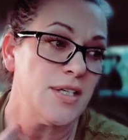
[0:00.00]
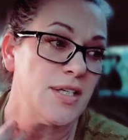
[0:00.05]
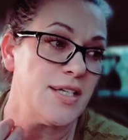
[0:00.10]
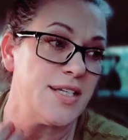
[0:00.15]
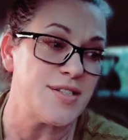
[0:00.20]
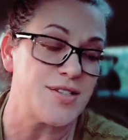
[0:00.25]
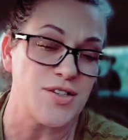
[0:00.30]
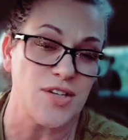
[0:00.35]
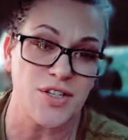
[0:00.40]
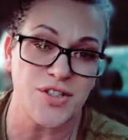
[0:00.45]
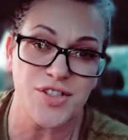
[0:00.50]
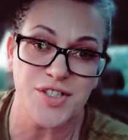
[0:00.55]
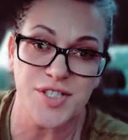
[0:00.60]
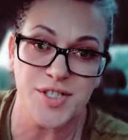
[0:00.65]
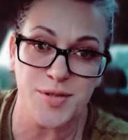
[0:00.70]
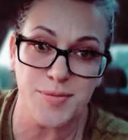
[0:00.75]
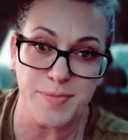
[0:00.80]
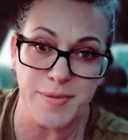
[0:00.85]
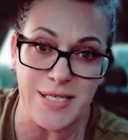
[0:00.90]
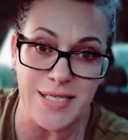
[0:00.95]
It's not
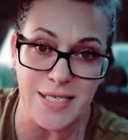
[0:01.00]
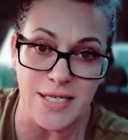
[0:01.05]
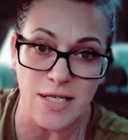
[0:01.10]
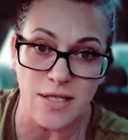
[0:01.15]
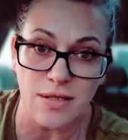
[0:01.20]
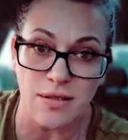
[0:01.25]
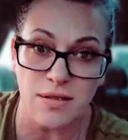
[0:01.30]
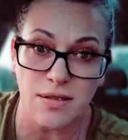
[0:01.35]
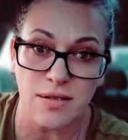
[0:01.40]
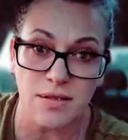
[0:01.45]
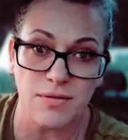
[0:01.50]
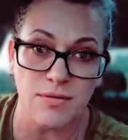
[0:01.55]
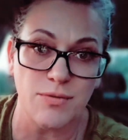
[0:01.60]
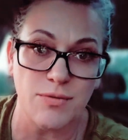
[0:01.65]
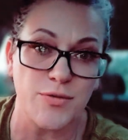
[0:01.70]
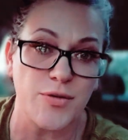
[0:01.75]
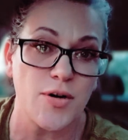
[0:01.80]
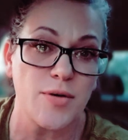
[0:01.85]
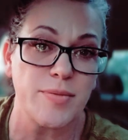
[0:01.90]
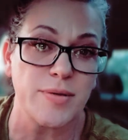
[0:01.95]
just speaking
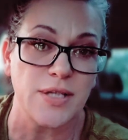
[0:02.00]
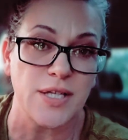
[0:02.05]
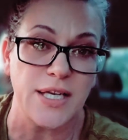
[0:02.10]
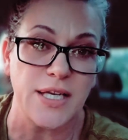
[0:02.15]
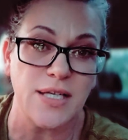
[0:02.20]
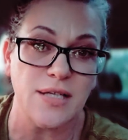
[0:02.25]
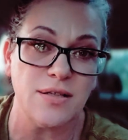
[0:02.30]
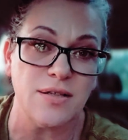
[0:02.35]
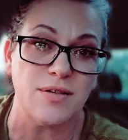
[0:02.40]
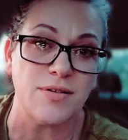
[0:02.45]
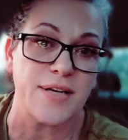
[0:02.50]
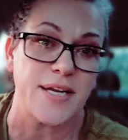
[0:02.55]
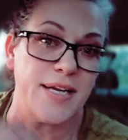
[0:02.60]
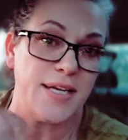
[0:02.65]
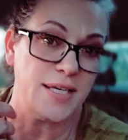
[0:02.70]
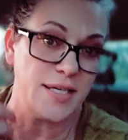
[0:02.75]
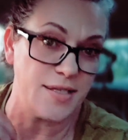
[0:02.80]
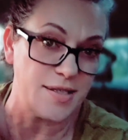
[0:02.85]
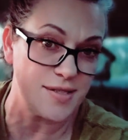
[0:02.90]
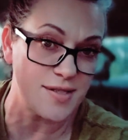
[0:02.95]
verbally,
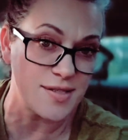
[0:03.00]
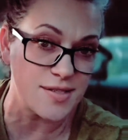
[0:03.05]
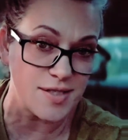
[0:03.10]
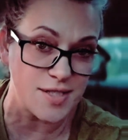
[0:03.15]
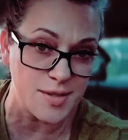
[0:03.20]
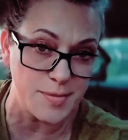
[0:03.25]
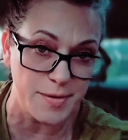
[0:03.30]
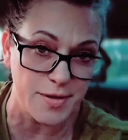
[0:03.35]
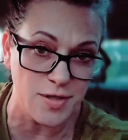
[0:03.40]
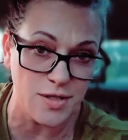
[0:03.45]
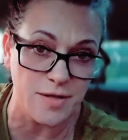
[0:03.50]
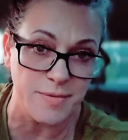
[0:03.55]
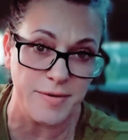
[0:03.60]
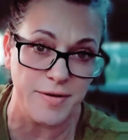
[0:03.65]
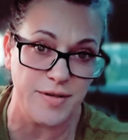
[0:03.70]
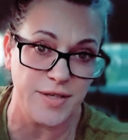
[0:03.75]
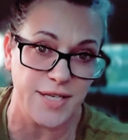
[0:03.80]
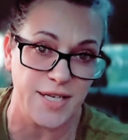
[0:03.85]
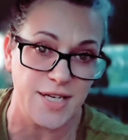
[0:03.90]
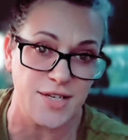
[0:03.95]
okay? It's spirit
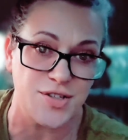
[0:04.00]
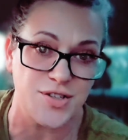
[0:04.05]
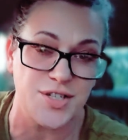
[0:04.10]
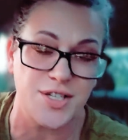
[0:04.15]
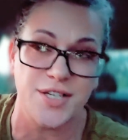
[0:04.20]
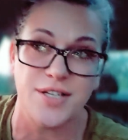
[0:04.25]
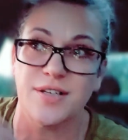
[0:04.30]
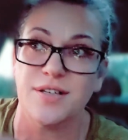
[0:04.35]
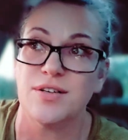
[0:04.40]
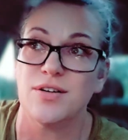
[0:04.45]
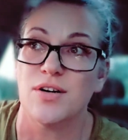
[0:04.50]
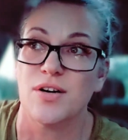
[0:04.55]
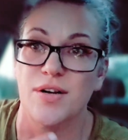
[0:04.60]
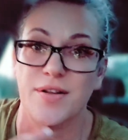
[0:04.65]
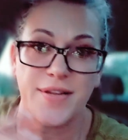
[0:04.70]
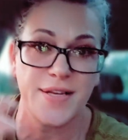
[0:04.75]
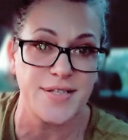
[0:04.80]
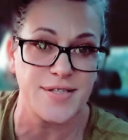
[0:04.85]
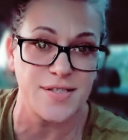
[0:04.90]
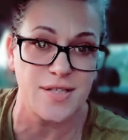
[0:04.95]
communication. All
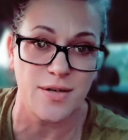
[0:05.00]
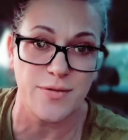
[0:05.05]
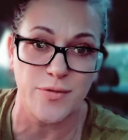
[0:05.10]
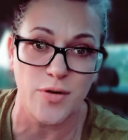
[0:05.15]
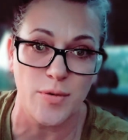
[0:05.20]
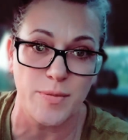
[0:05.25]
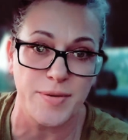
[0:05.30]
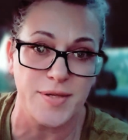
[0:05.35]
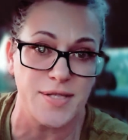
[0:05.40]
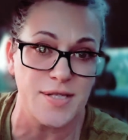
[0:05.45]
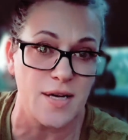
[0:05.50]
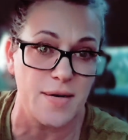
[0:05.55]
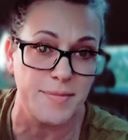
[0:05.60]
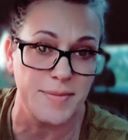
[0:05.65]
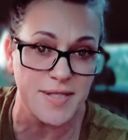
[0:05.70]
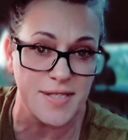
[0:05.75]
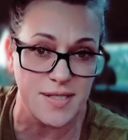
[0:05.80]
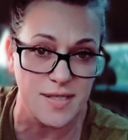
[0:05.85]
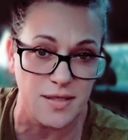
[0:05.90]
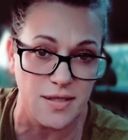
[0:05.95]
that stuff opens up.
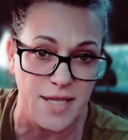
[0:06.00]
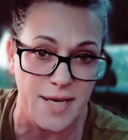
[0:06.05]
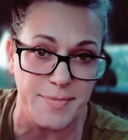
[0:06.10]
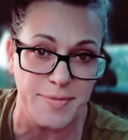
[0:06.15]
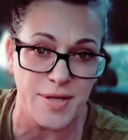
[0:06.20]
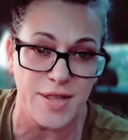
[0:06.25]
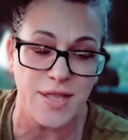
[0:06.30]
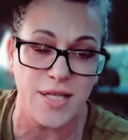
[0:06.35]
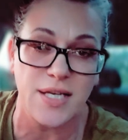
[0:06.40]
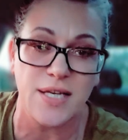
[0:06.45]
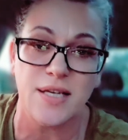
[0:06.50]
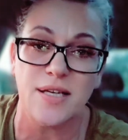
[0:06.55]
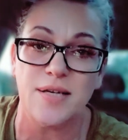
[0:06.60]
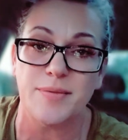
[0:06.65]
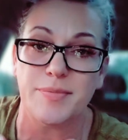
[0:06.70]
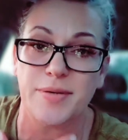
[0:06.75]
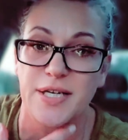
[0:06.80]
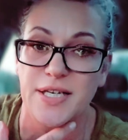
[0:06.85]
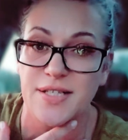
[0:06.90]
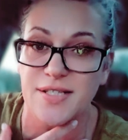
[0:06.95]
It's telepathy,
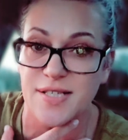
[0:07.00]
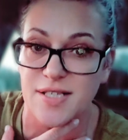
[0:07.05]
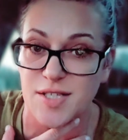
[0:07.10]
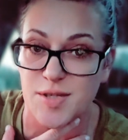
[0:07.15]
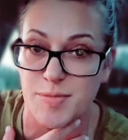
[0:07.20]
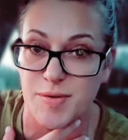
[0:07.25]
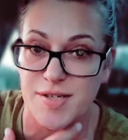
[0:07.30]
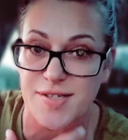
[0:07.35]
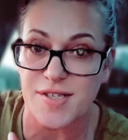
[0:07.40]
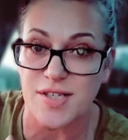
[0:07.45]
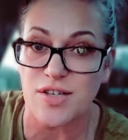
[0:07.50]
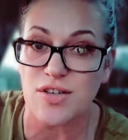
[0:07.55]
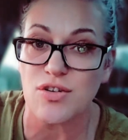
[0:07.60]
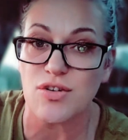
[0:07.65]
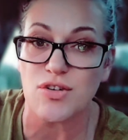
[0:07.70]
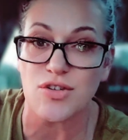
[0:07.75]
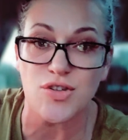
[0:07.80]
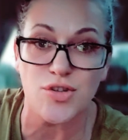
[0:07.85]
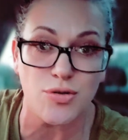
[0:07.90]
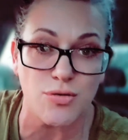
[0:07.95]
but it's expressing
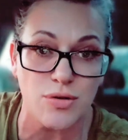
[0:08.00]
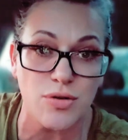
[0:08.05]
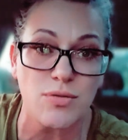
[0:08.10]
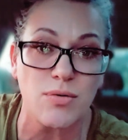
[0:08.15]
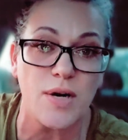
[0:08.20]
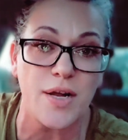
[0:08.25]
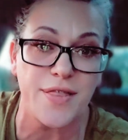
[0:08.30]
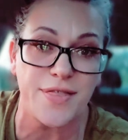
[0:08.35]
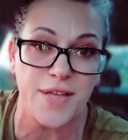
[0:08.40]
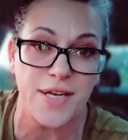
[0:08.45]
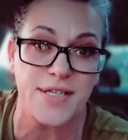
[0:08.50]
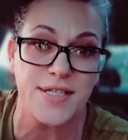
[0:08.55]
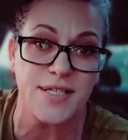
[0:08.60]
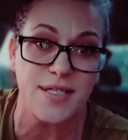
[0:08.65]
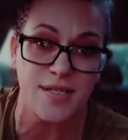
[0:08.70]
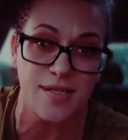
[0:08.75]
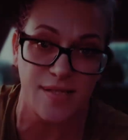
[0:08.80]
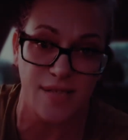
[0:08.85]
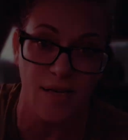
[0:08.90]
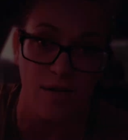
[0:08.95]
your true
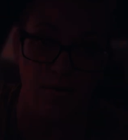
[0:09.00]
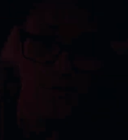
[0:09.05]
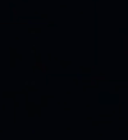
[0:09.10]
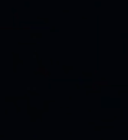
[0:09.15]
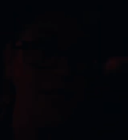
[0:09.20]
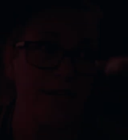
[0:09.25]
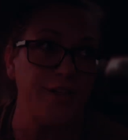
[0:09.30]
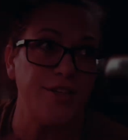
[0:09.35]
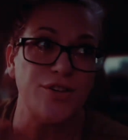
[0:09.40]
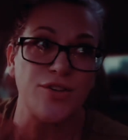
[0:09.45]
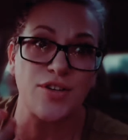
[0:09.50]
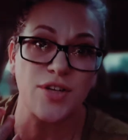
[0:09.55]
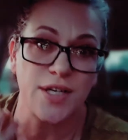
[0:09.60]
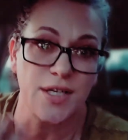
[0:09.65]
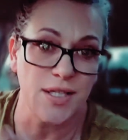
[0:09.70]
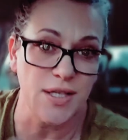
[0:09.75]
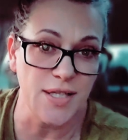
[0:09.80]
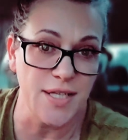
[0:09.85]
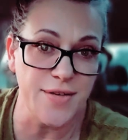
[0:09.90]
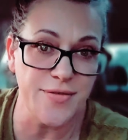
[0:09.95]
authentic self. Like you're going
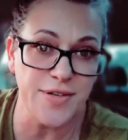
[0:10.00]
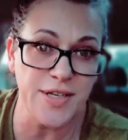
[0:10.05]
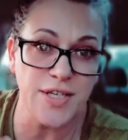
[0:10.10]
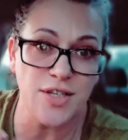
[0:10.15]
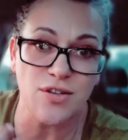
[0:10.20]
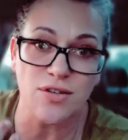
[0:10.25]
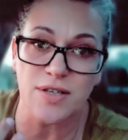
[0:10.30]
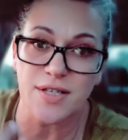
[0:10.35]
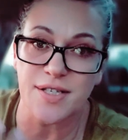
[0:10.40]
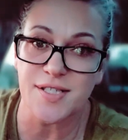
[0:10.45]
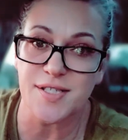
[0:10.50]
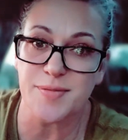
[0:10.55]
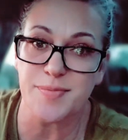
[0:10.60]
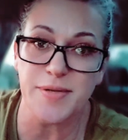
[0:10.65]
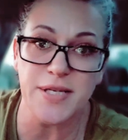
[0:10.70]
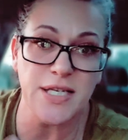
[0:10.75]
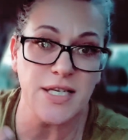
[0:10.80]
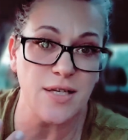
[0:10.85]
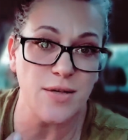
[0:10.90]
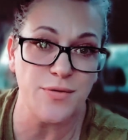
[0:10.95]
to live it, you're going to
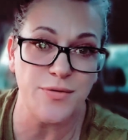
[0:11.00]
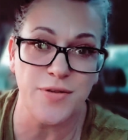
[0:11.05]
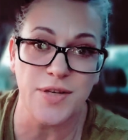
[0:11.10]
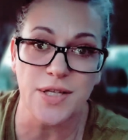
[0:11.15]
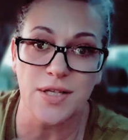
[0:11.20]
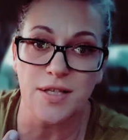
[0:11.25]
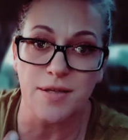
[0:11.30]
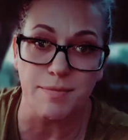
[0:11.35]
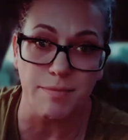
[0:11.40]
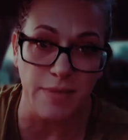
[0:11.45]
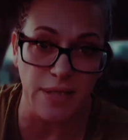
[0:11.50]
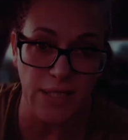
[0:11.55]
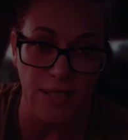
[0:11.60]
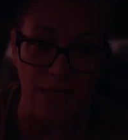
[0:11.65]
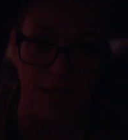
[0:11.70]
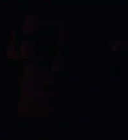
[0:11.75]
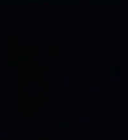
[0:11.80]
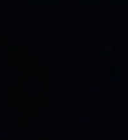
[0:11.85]
speak it, feel it, be it.